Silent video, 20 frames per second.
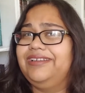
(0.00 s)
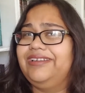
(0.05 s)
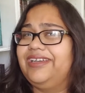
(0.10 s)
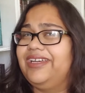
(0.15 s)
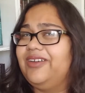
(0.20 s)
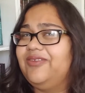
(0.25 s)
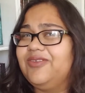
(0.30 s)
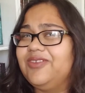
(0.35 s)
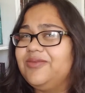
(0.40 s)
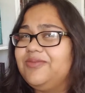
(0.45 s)

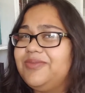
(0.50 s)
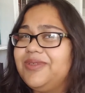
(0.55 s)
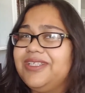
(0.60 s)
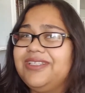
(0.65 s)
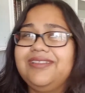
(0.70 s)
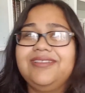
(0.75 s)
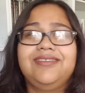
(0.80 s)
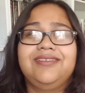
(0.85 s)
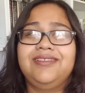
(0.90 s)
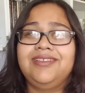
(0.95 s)
haven't
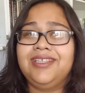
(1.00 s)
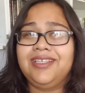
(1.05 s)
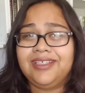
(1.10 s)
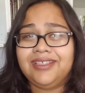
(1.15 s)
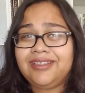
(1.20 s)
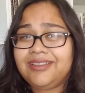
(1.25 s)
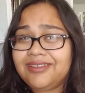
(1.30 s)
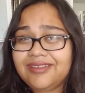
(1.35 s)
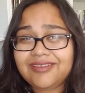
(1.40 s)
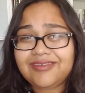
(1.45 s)
been
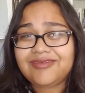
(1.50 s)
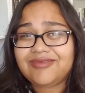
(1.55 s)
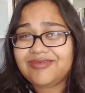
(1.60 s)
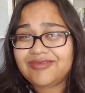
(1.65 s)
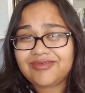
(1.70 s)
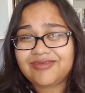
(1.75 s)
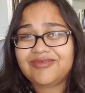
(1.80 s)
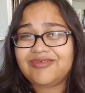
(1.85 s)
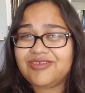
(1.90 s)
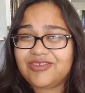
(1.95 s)

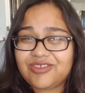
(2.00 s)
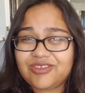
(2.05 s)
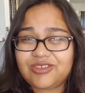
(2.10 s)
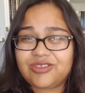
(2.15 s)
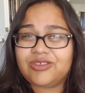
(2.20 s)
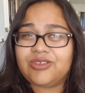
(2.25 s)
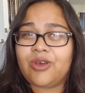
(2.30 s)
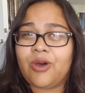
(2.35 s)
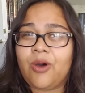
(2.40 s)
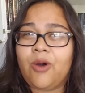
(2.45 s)

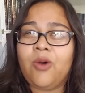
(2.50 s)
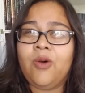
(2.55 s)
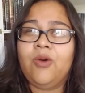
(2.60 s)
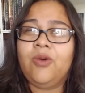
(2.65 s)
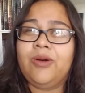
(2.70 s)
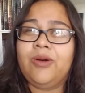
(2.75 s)
so